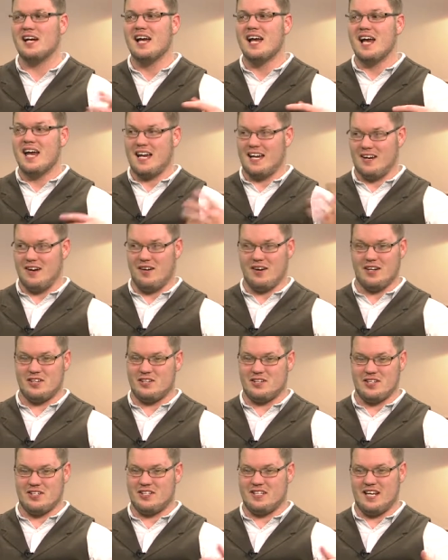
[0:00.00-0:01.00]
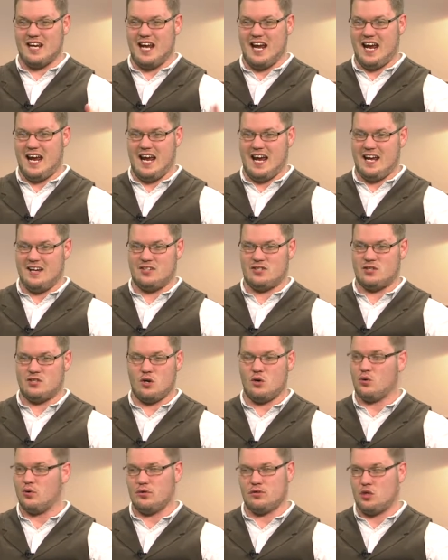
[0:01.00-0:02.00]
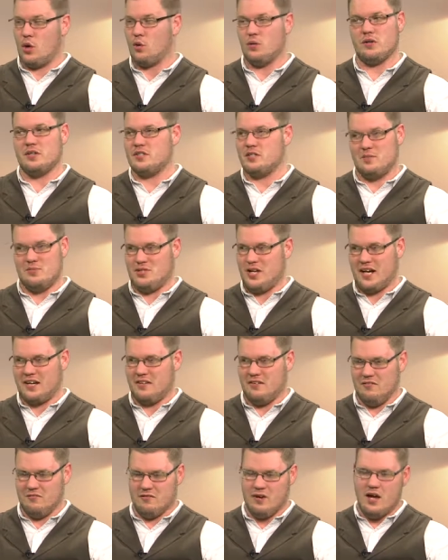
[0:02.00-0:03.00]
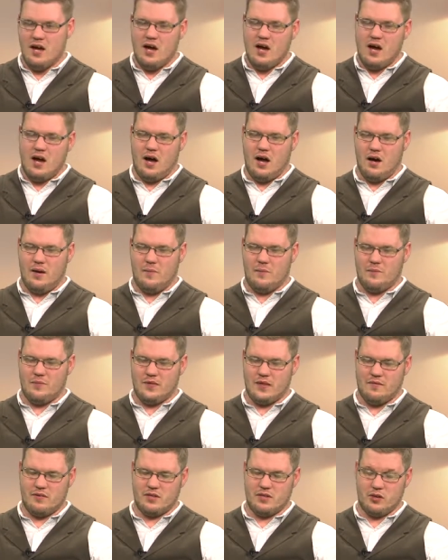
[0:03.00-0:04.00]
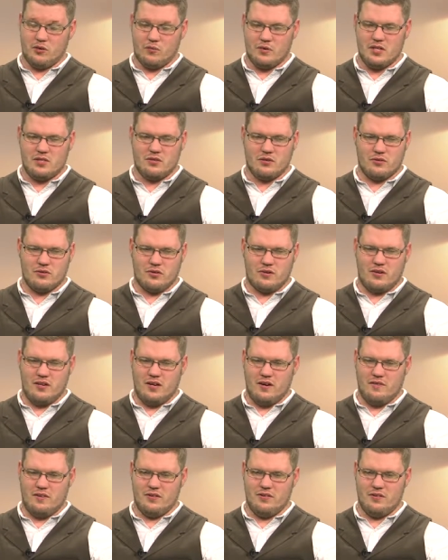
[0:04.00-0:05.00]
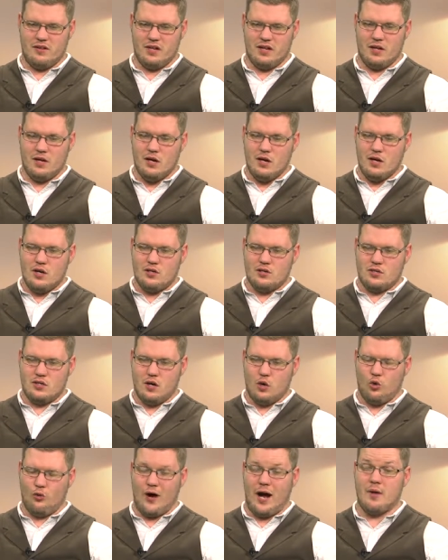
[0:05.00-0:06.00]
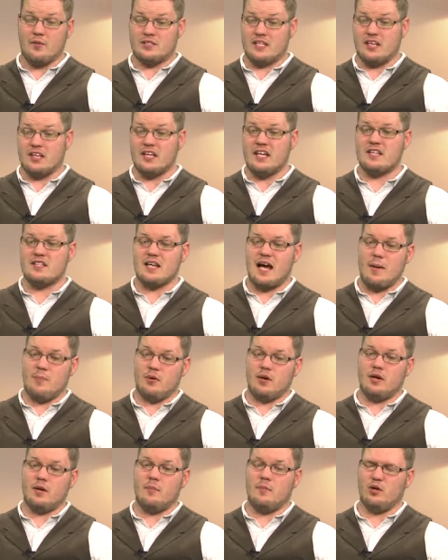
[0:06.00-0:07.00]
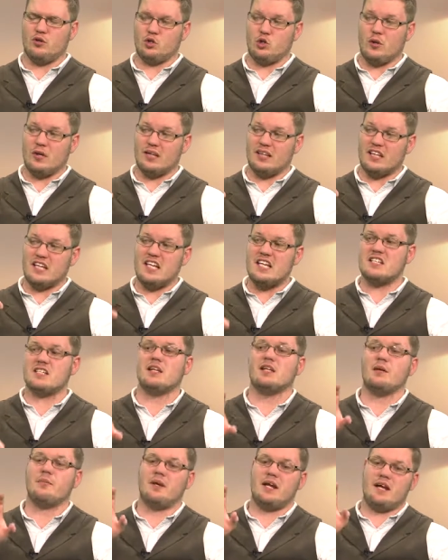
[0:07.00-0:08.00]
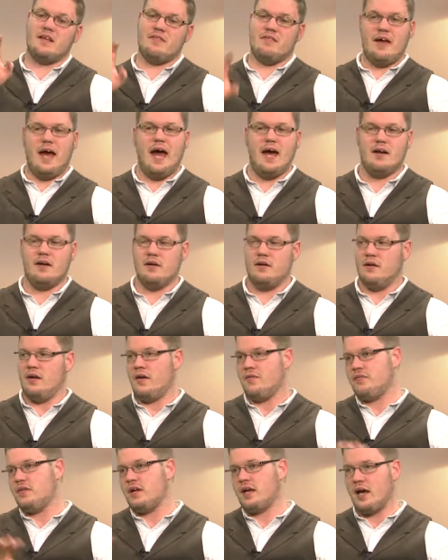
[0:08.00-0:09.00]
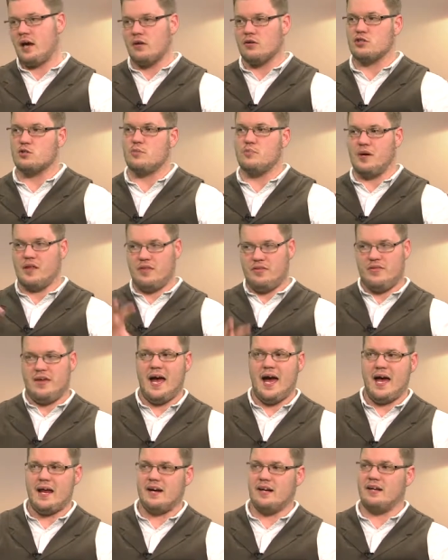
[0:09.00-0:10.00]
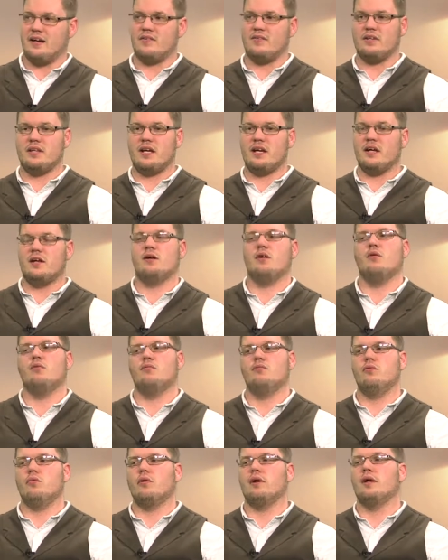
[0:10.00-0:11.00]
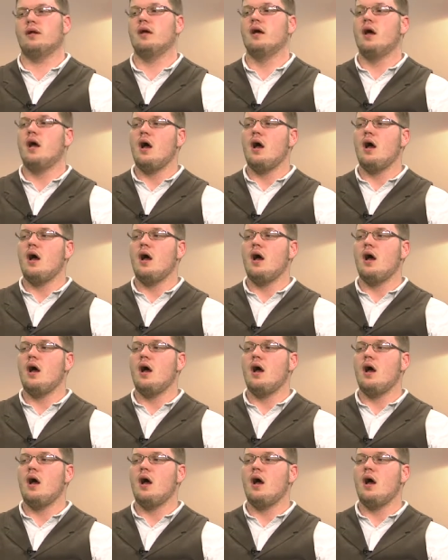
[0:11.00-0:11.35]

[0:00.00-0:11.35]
Yeah. You know, it's just, it's so, totally subjective, um, having done research on it and everything. So I was at least, I put in a bill to at least eliminate that. Nothing else but that, and even they didn't go for it.